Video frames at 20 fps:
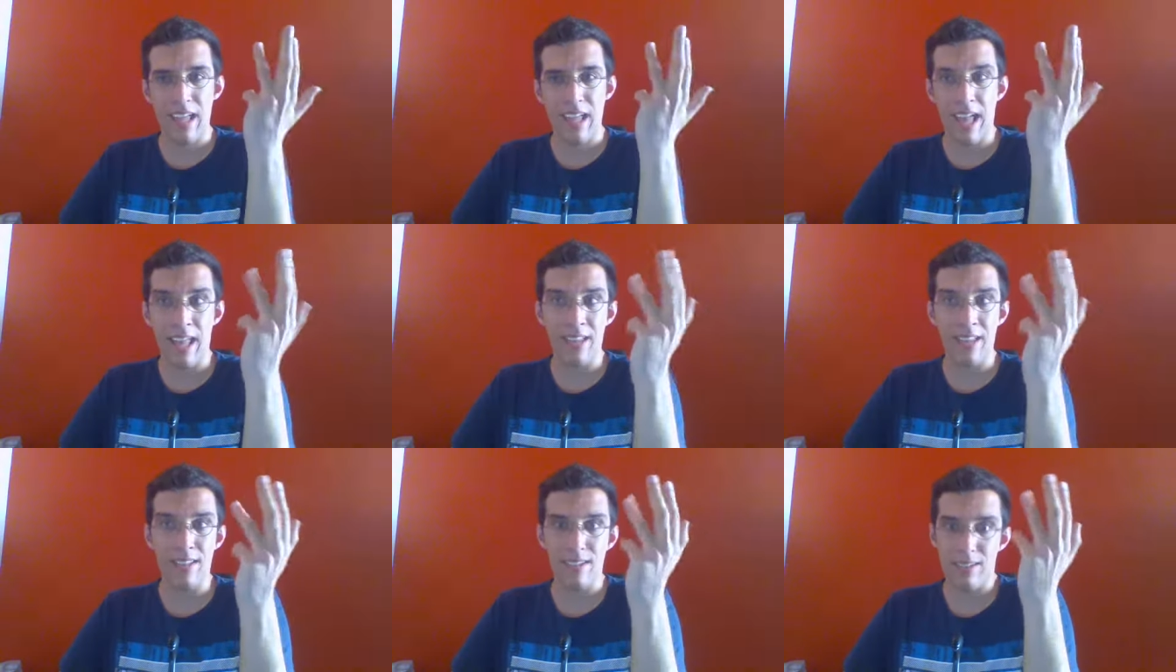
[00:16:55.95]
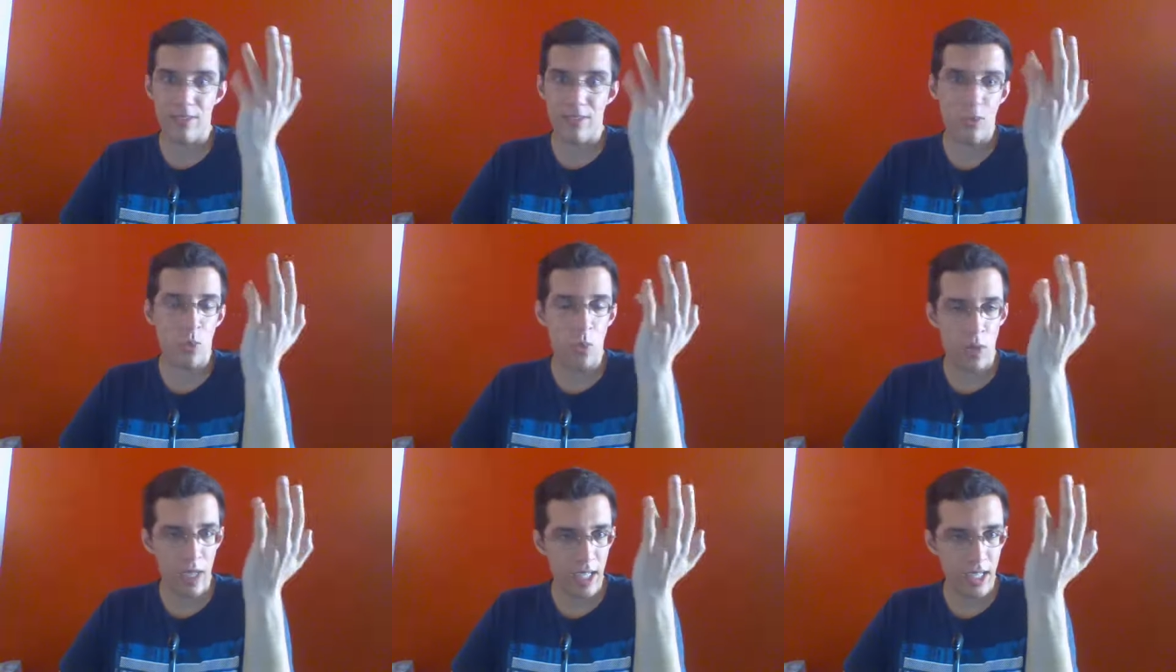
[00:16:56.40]
And
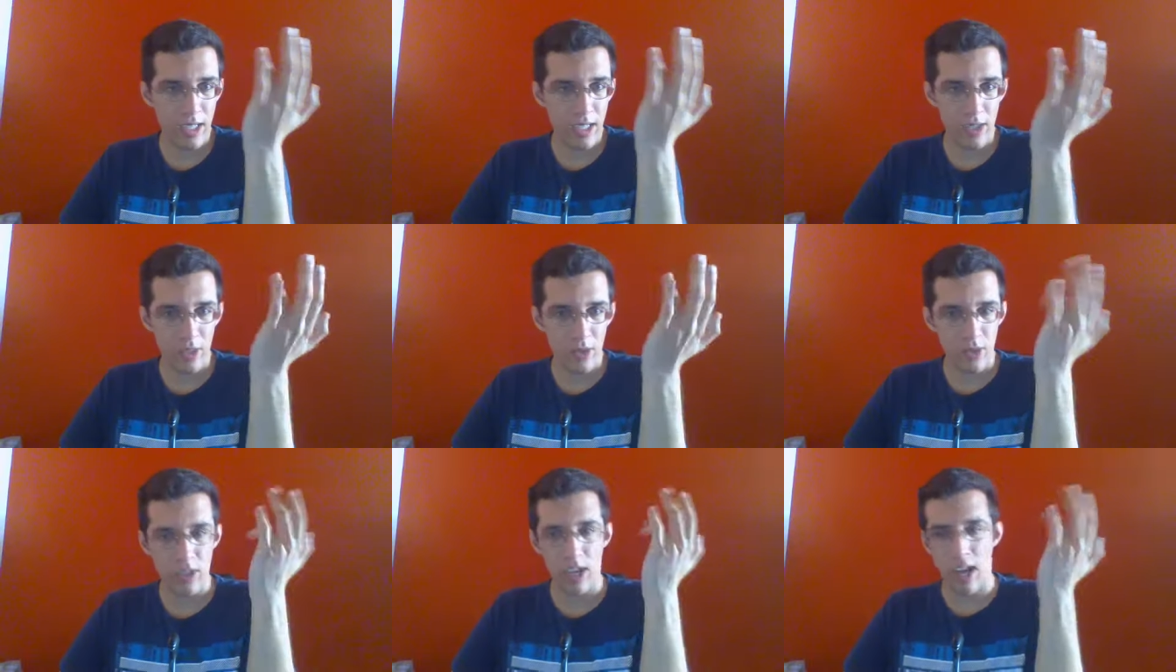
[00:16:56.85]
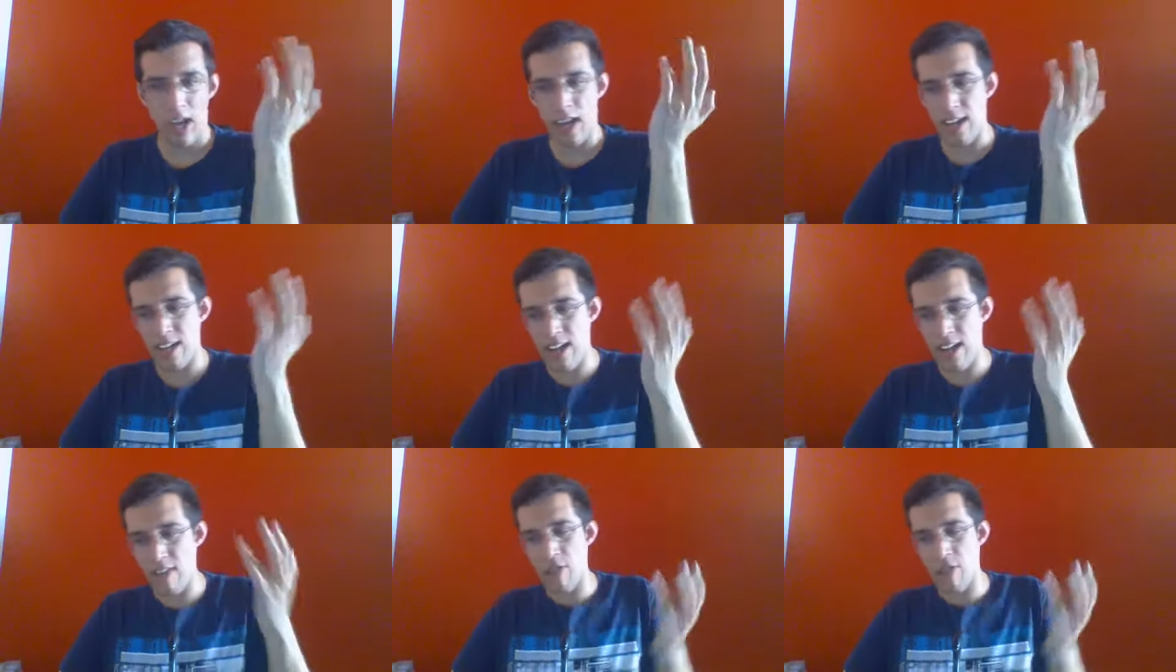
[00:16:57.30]
we
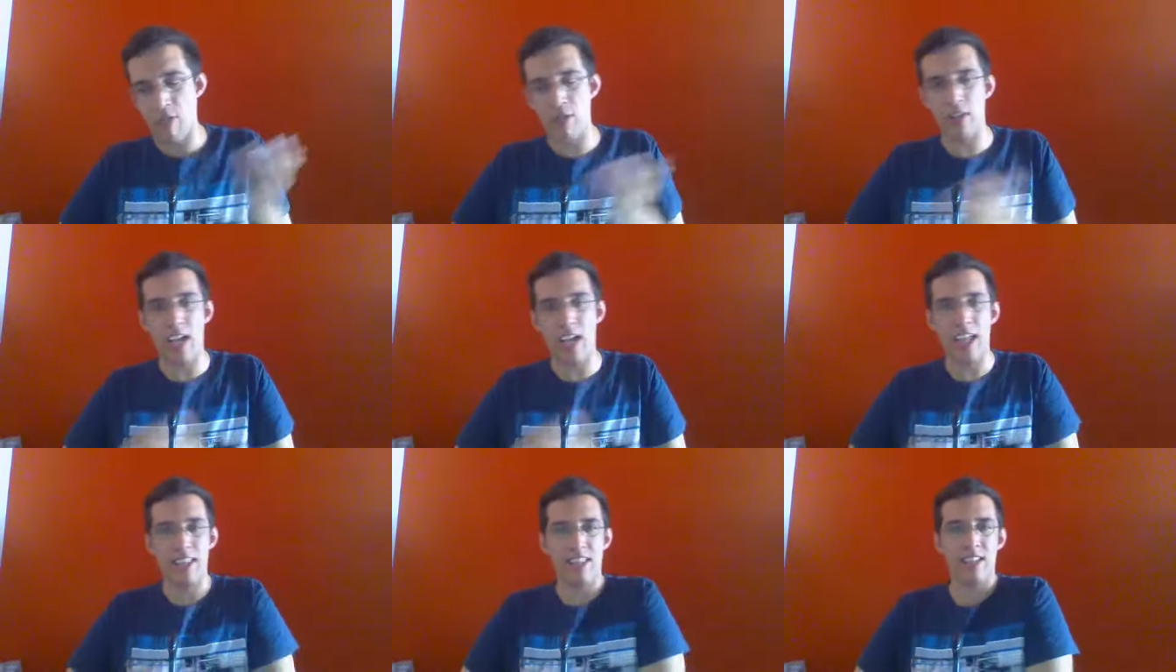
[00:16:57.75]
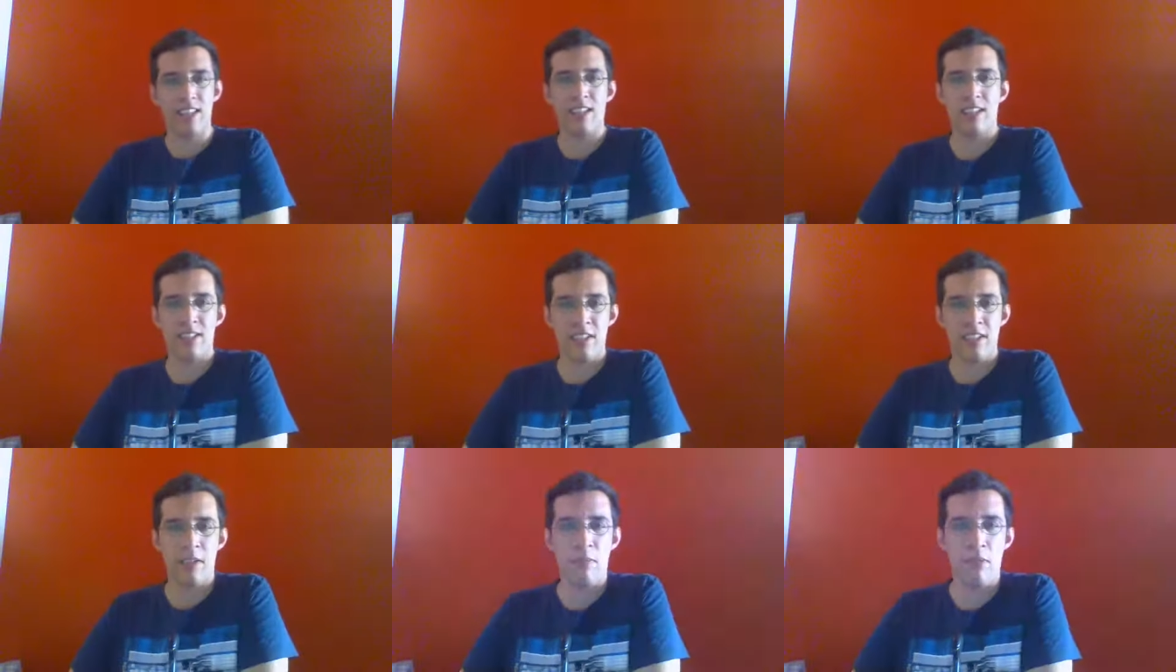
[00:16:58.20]
can never forget that
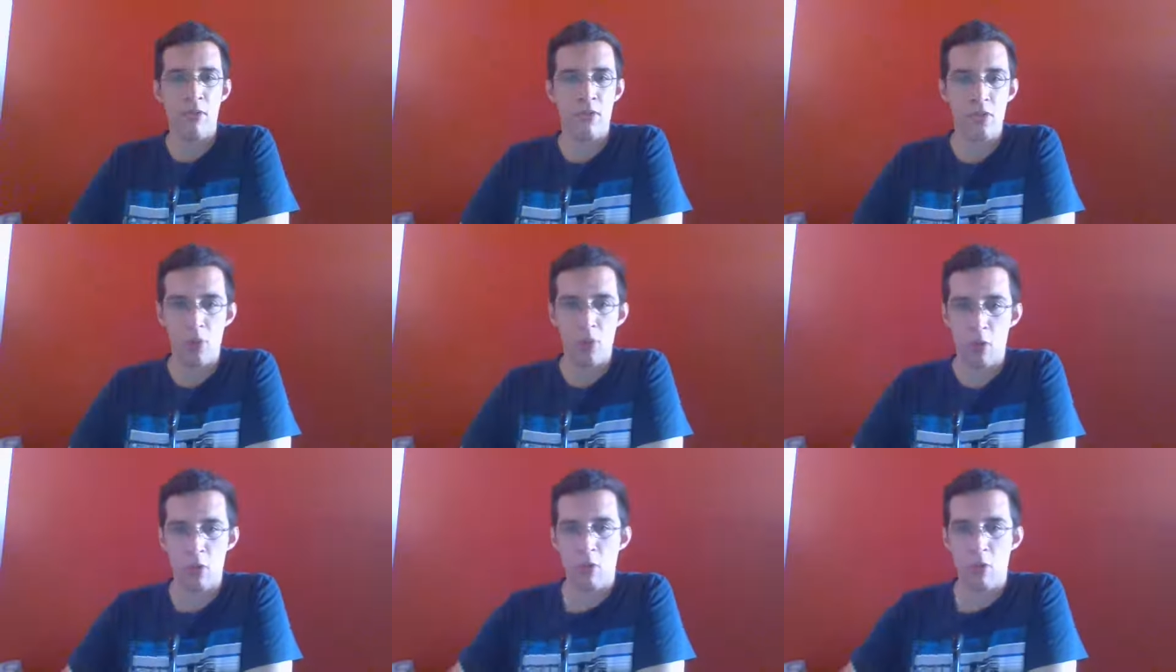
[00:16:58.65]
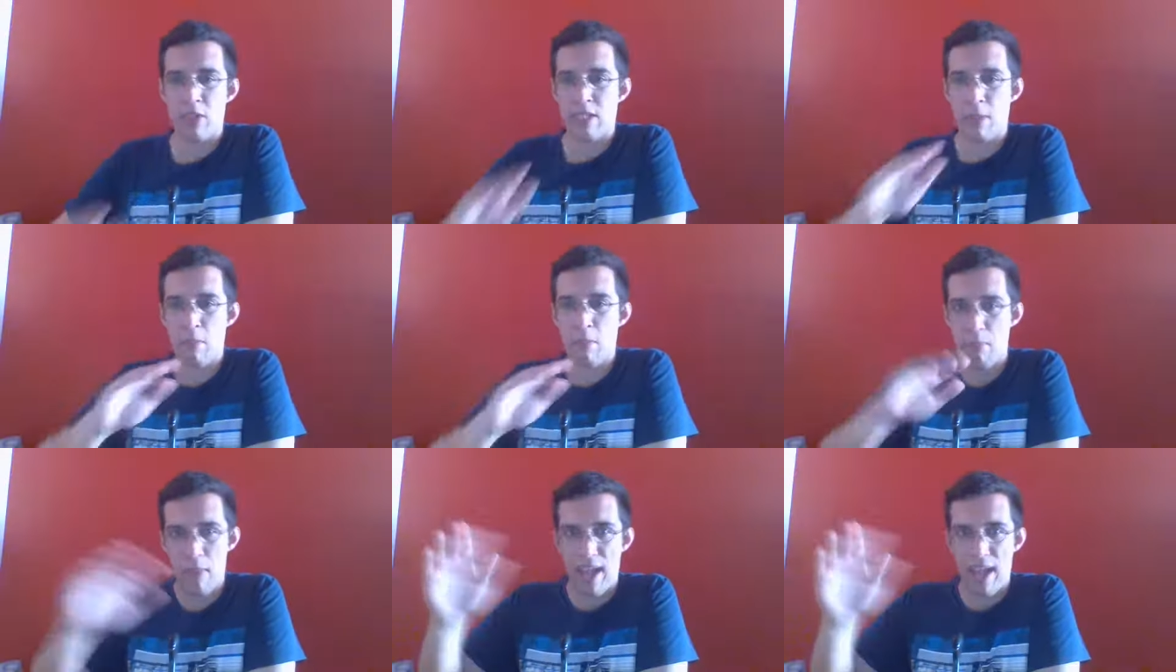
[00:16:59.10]
December is always
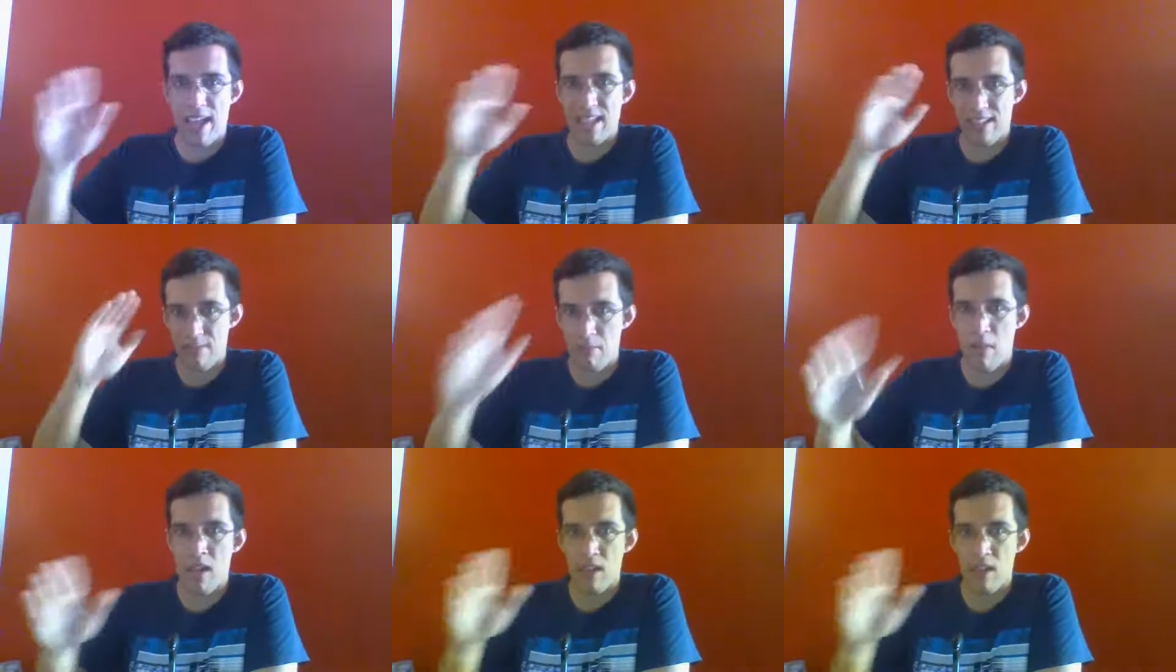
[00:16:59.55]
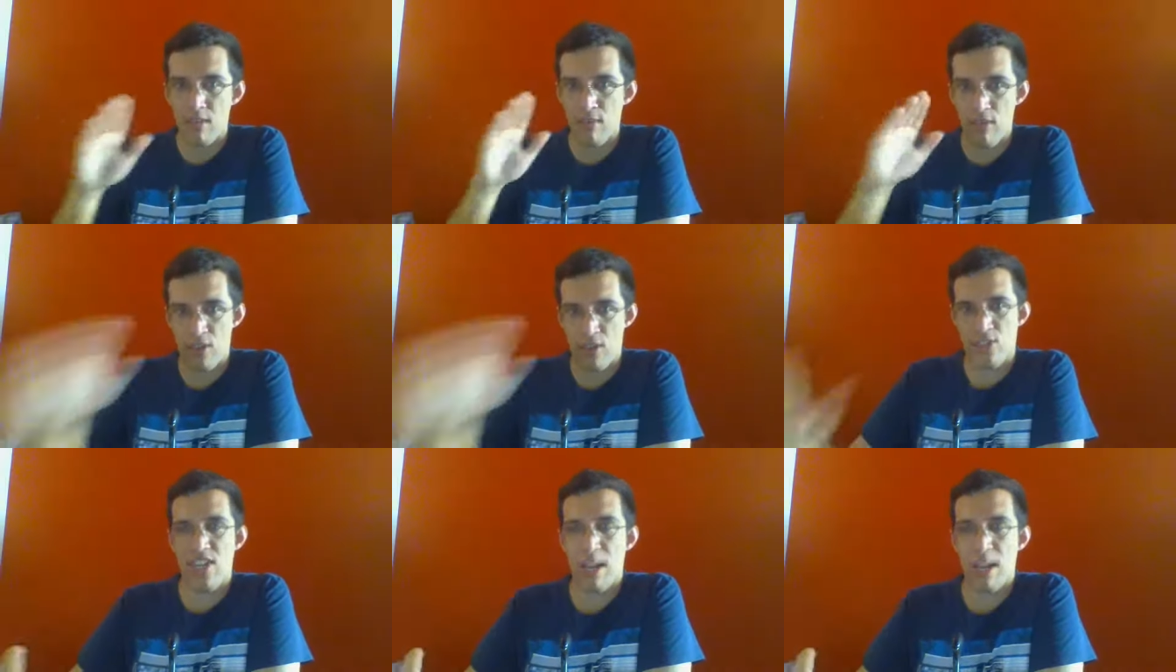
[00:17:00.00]
a bad month
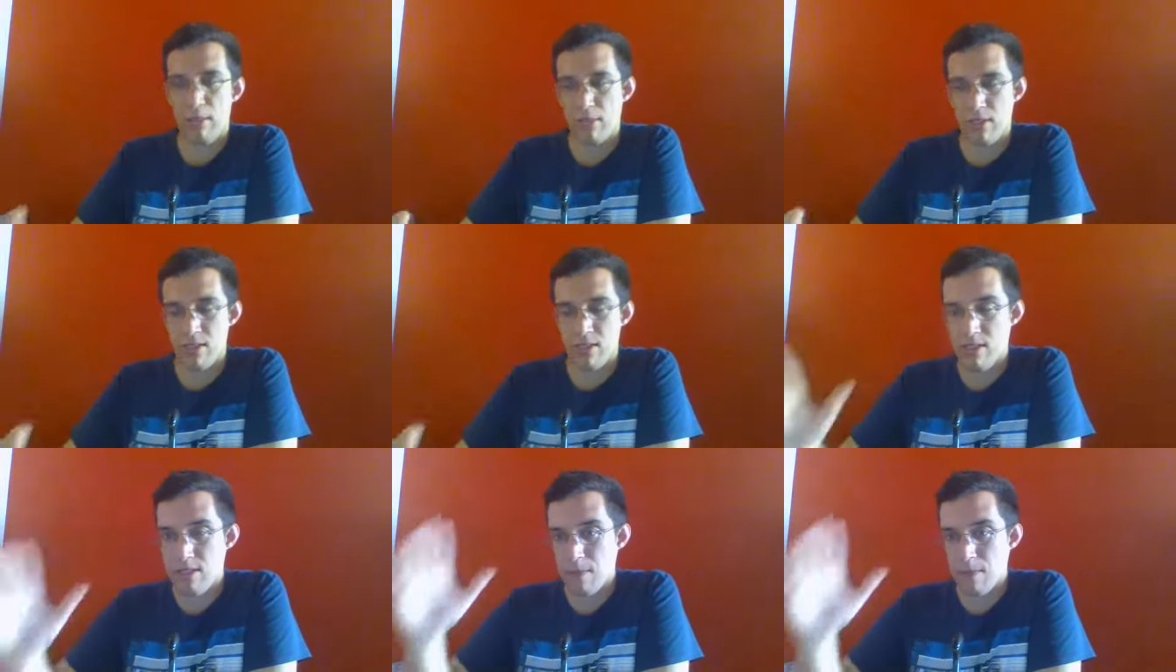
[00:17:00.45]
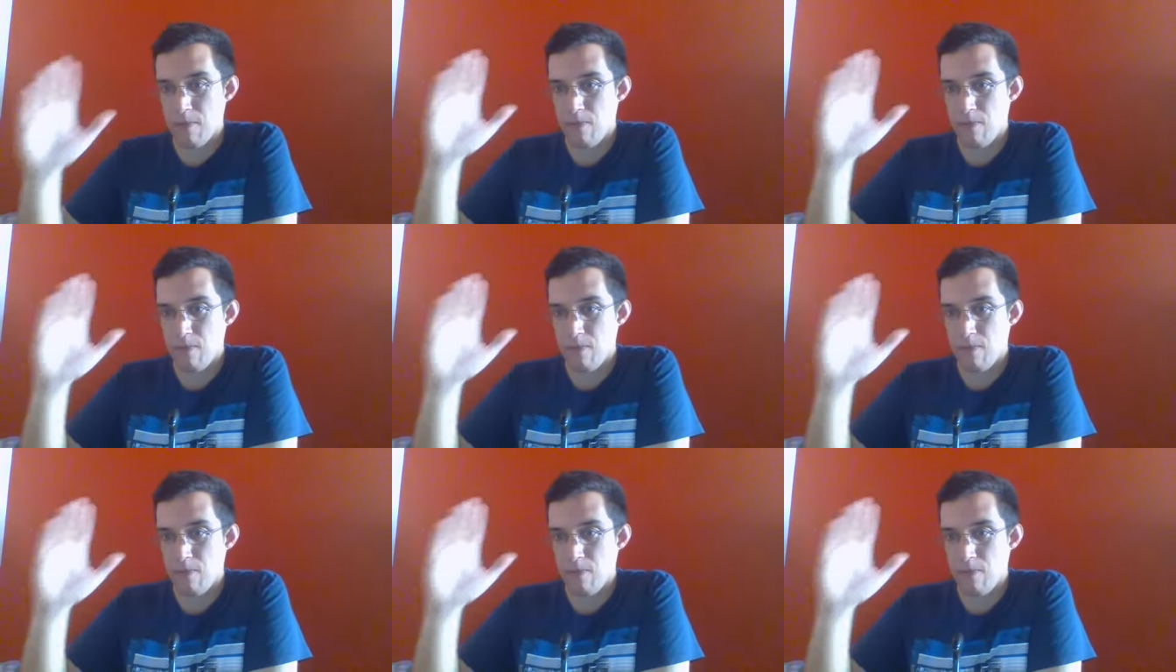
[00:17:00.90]
for chapters.